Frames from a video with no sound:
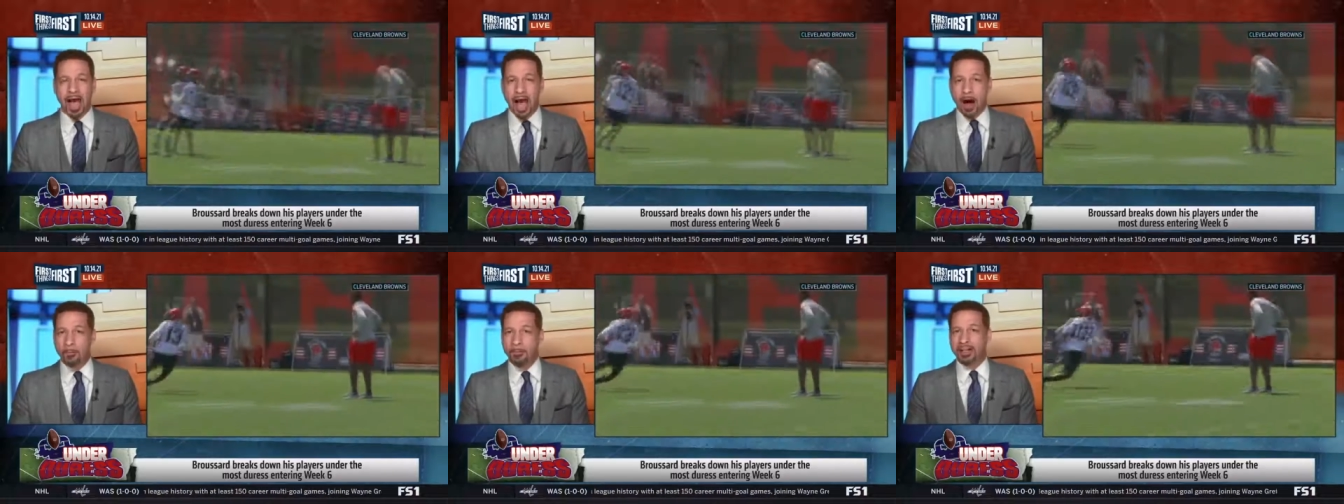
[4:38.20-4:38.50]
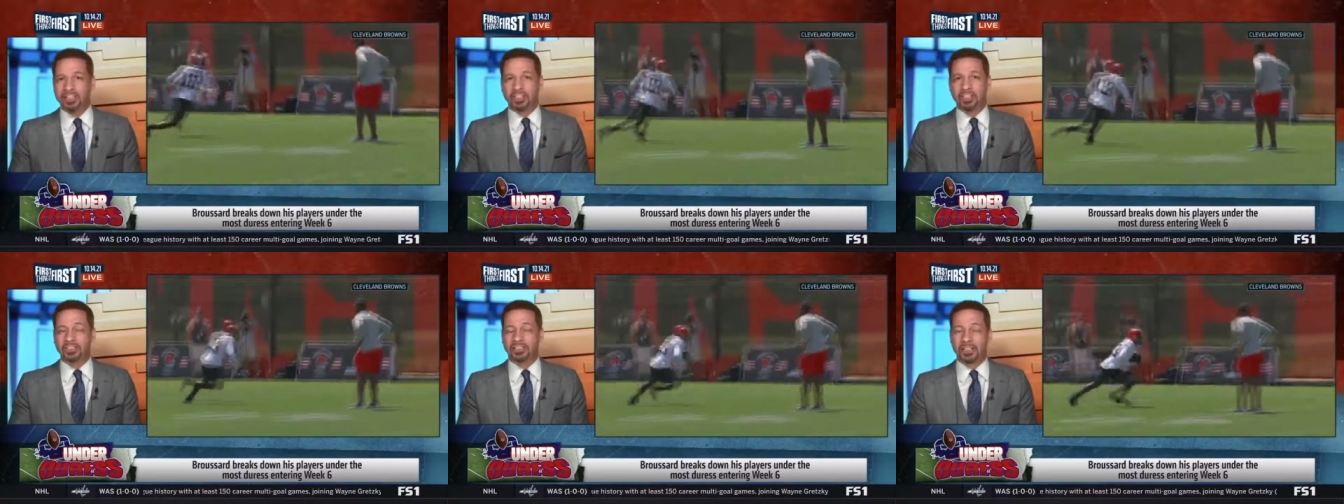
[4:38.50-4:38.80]

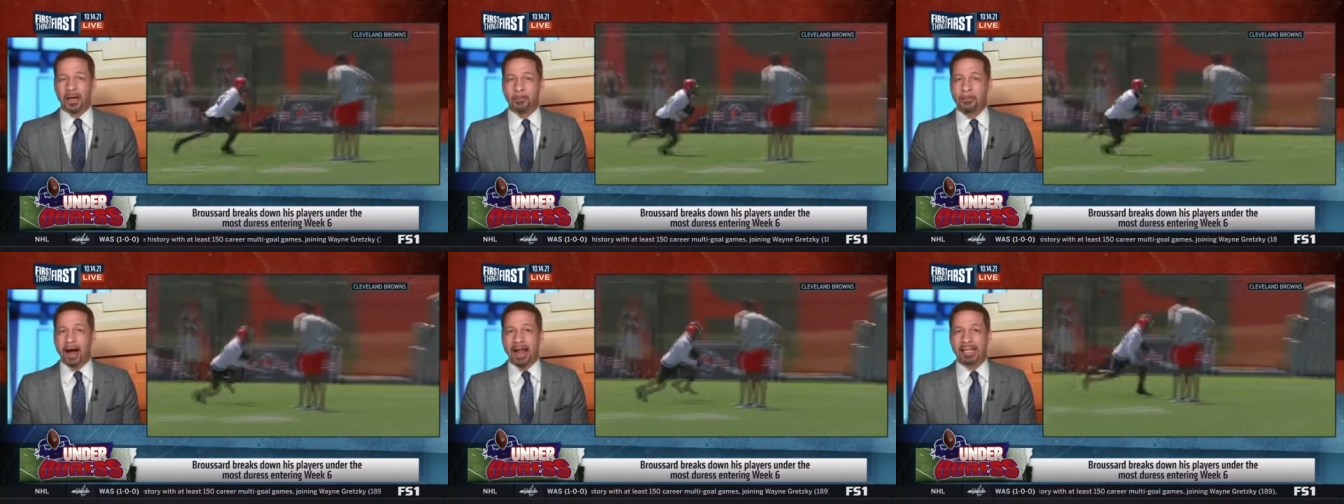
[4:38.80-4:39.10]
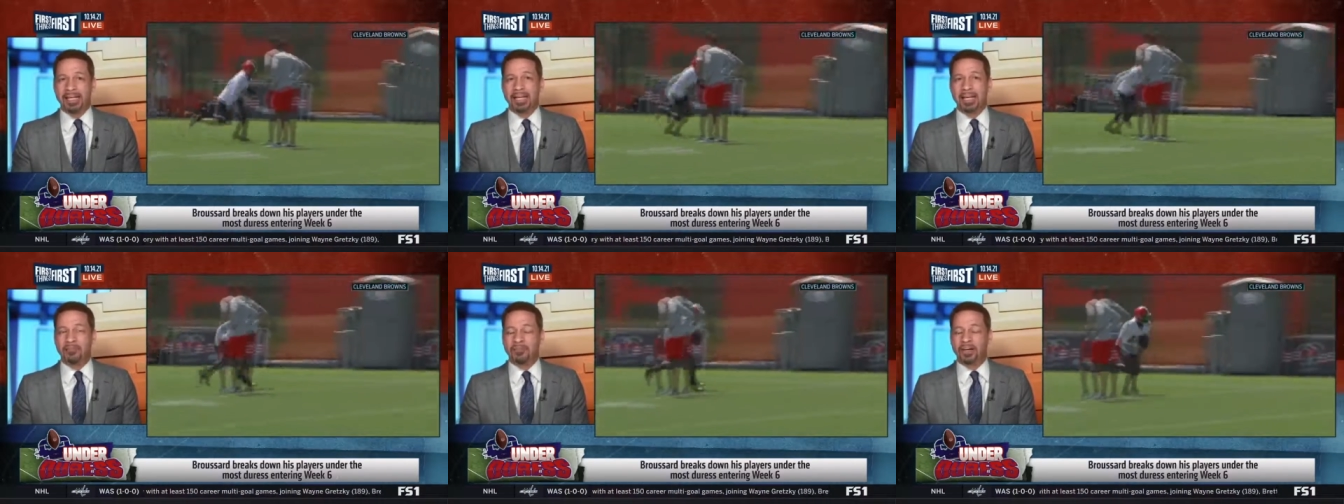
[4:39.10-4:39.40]
How much is
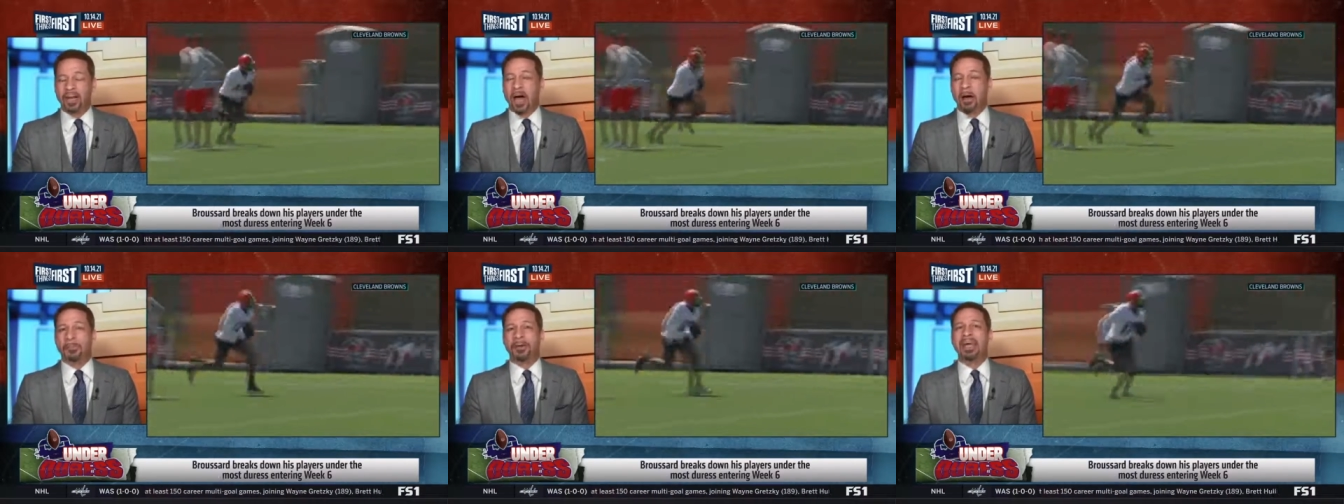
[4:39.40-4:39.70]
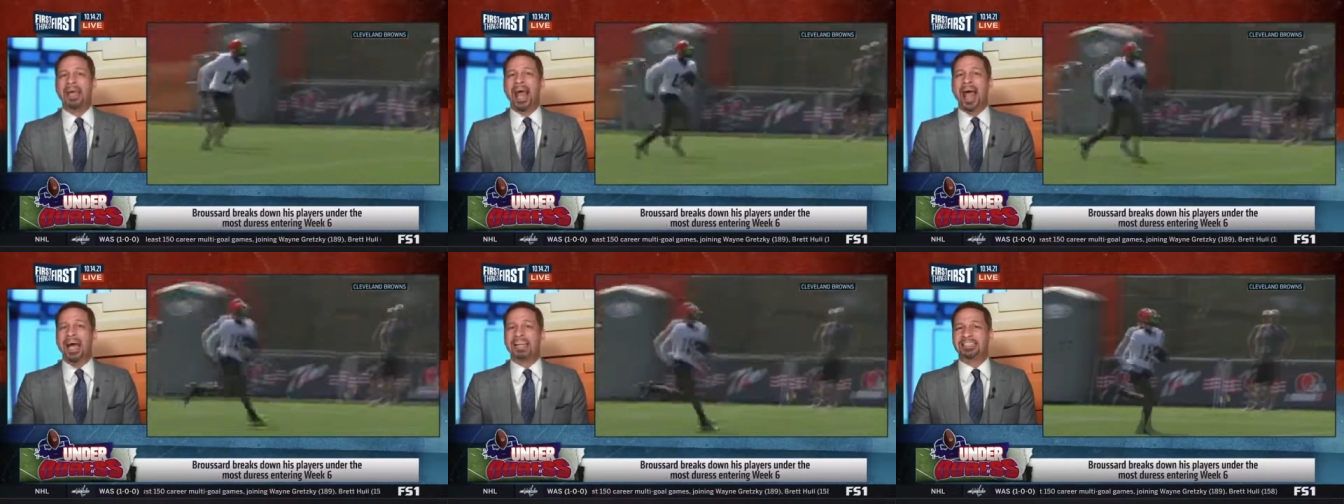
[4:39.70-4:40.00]
somebody giving up?
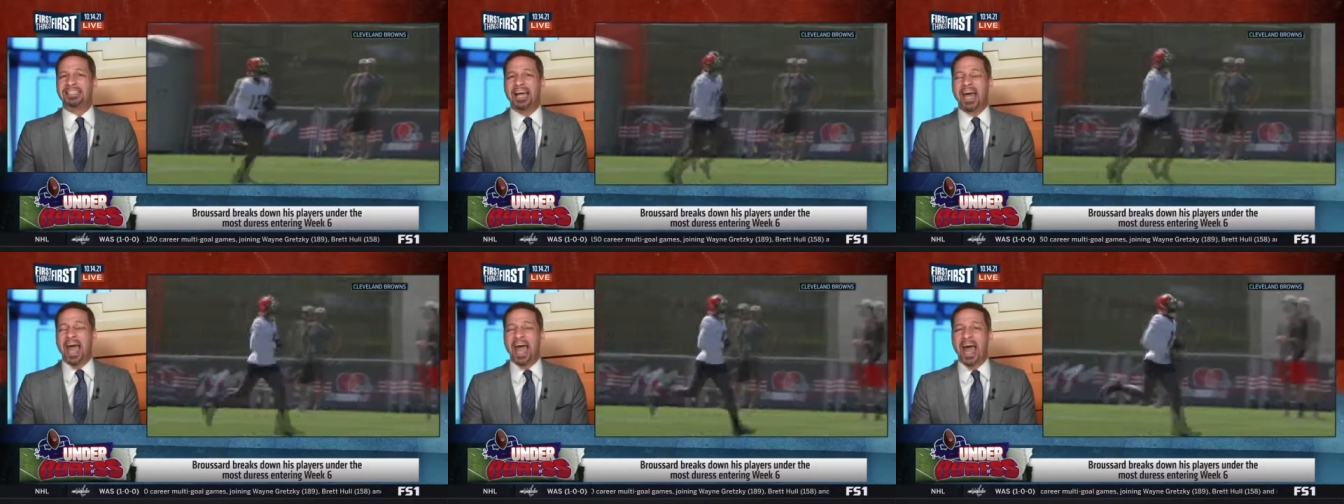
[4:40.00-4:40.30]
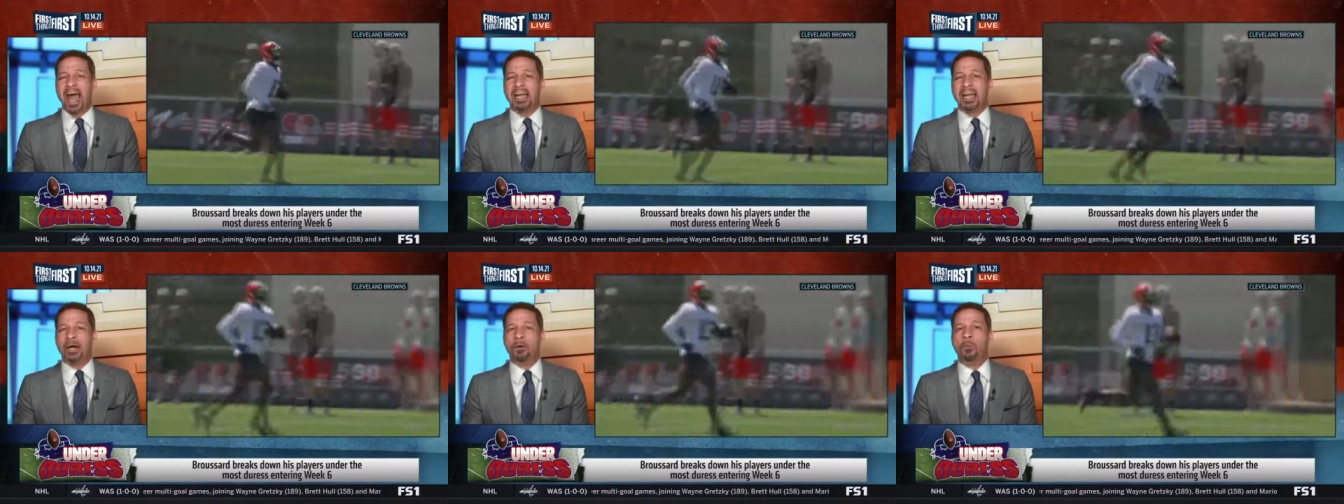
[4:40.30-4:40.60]
He hasn't
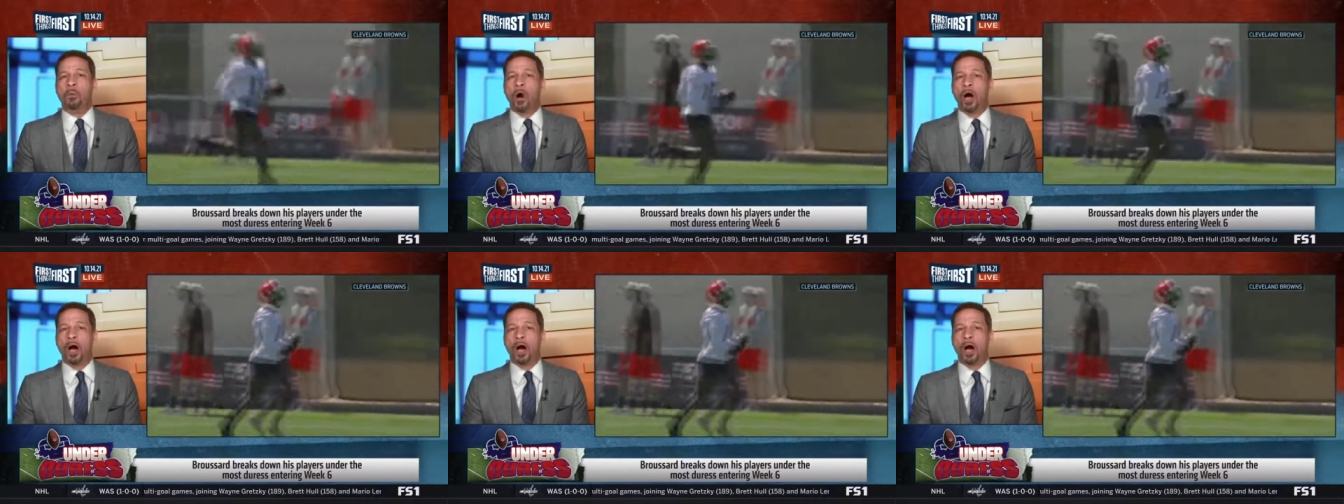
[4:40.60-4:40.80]
had a